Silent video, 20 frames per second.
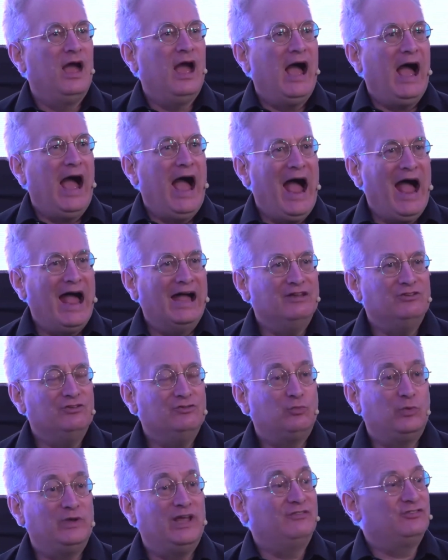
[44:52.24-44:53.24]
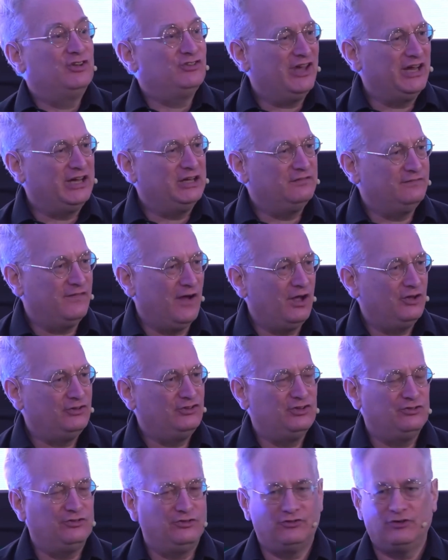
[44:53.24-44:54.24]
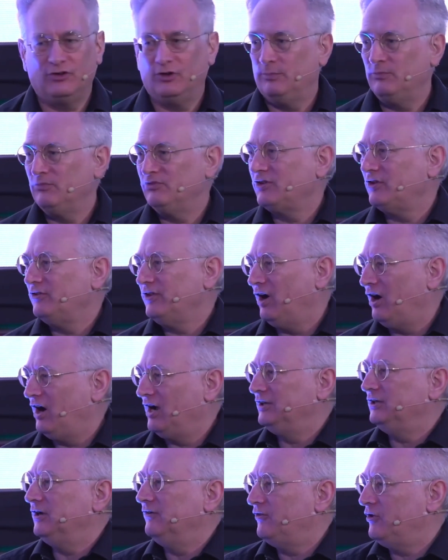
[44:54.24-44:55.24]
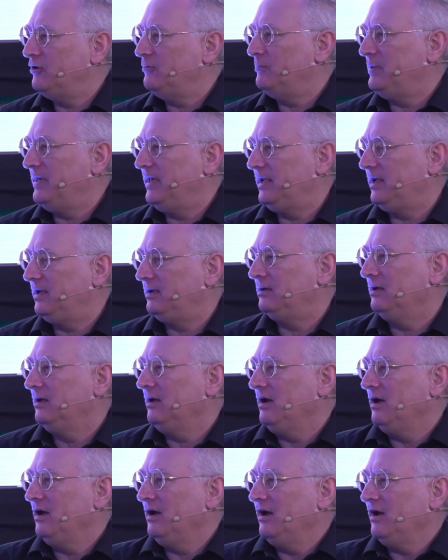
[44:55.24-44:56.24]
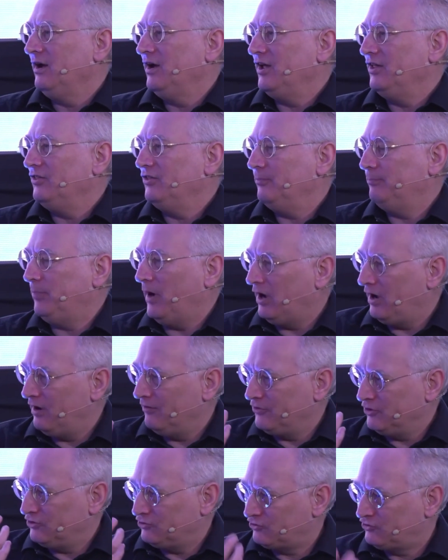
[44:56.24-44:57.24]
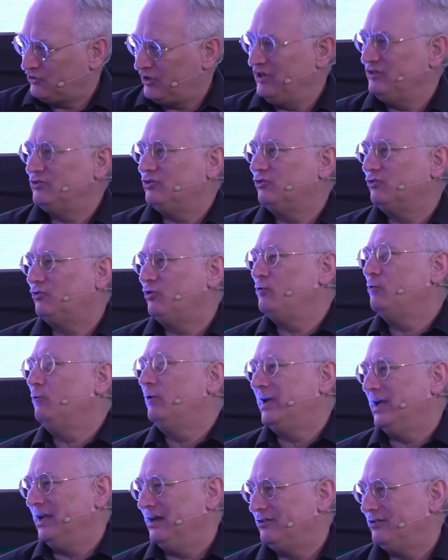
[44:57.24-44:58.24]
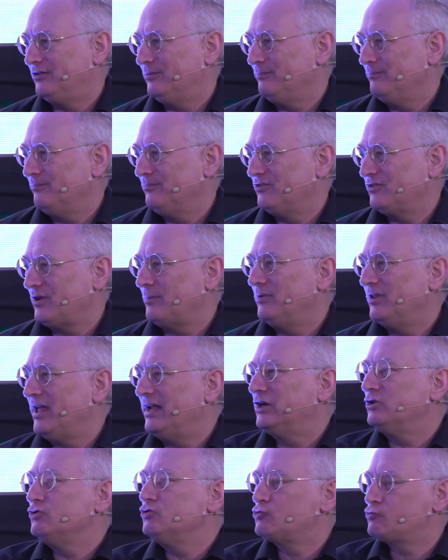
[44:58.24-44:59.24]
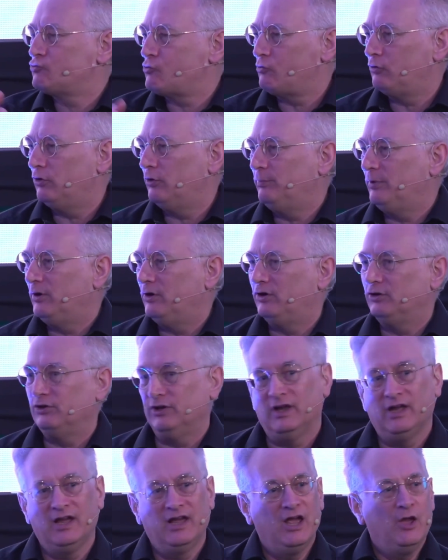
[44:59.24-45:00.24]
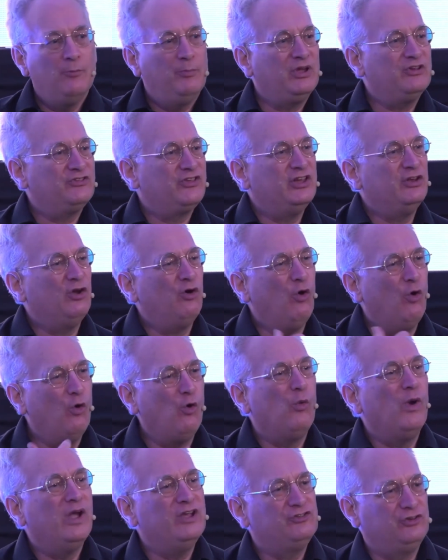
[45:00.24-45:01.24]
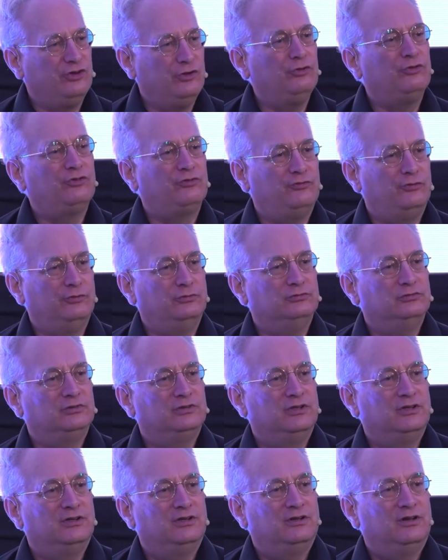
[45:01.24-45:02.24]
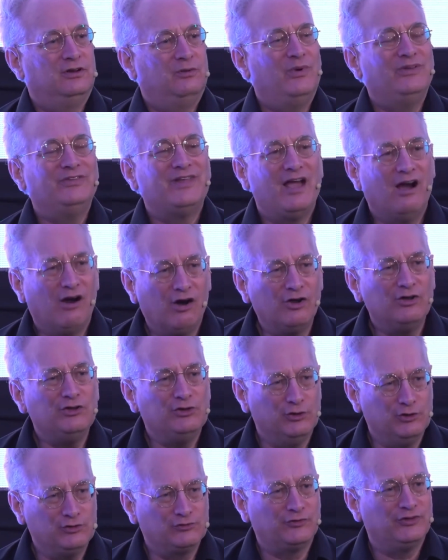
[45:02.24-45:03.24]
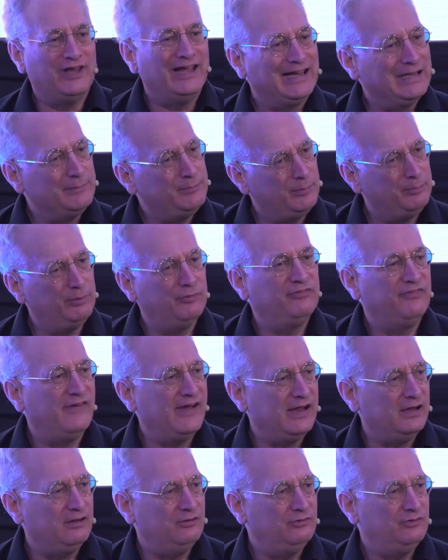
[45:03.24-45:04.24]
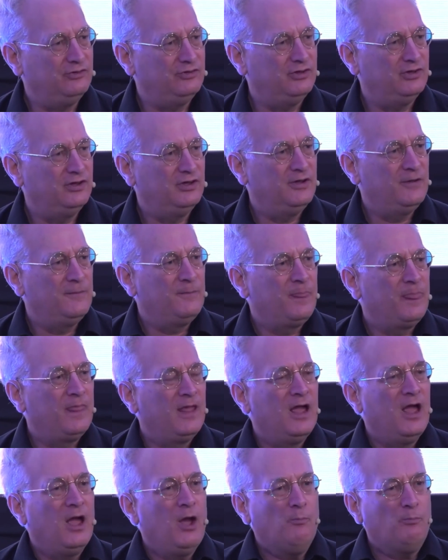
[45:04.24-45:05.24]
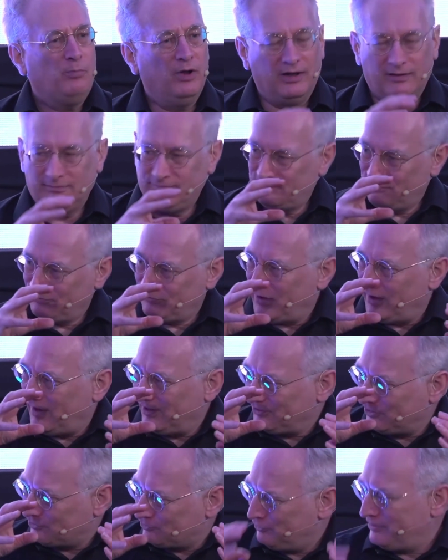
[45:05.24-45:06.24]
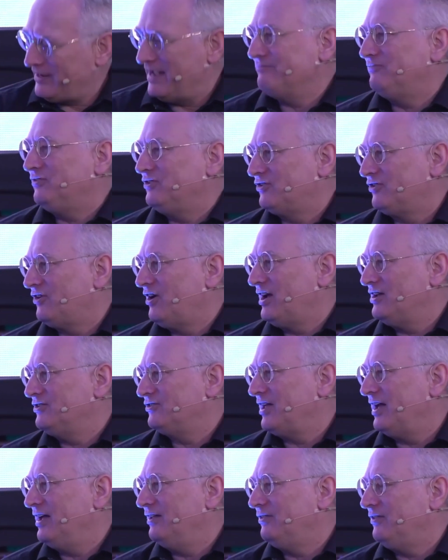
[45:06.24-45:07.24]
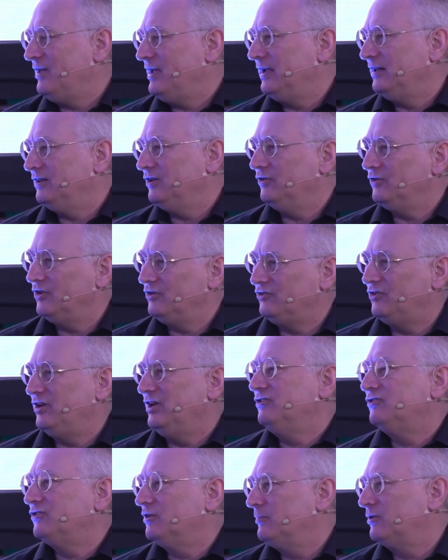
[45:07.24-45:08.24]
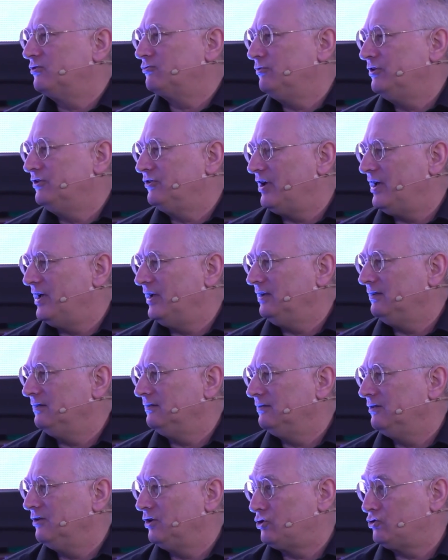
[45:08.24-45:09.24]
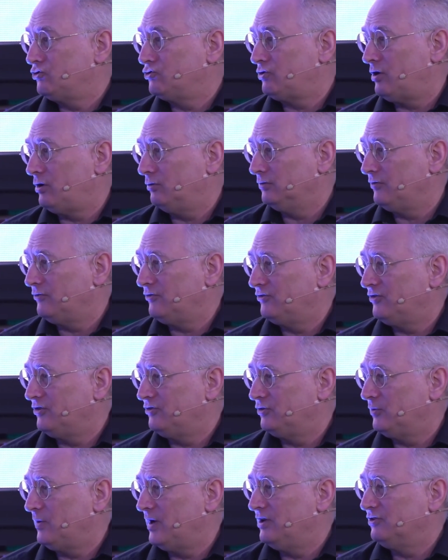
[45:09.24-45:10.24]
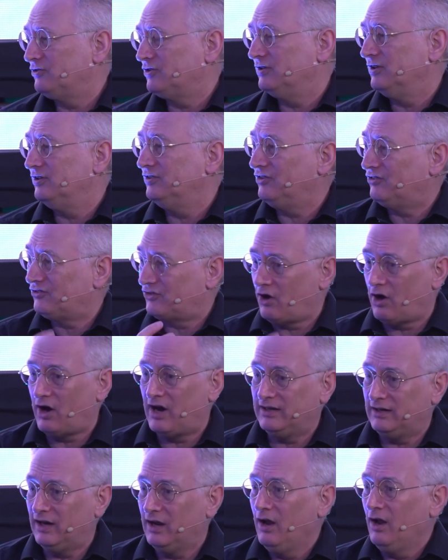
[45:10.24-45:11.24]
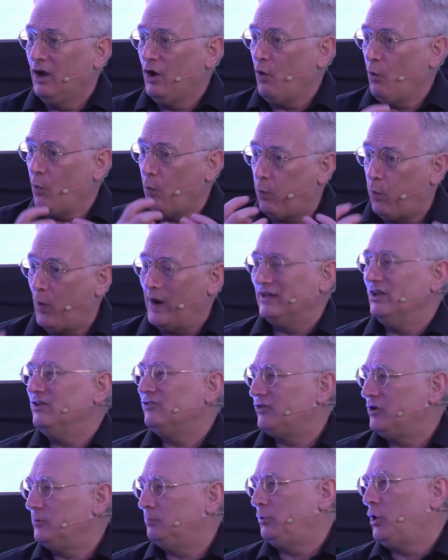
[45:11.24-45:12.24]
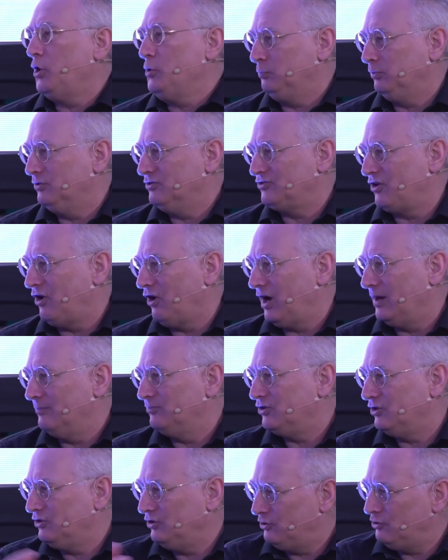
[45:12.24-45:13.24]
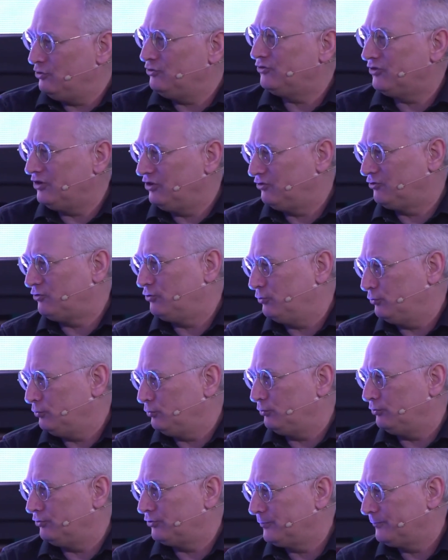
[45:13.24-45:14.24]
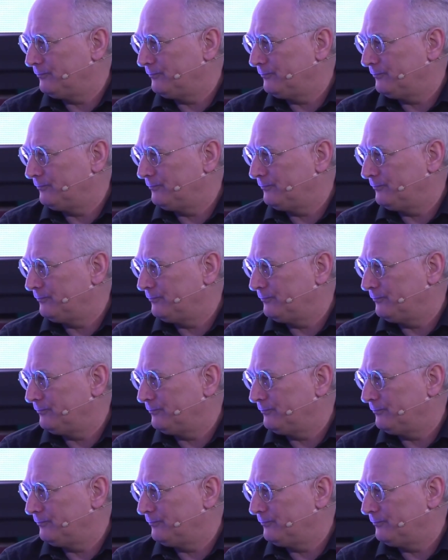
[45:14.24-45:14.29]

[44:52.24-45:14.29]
and we have to take advantage of them. So the idea of them being the part of the teacher's toolkit, something they can draw upon, because they're not always useful. When they are useful, they be profound. But I just re-emphasize that thing, that the teacher must retain the control of the situation and decide when is the appropriate time to use these tools.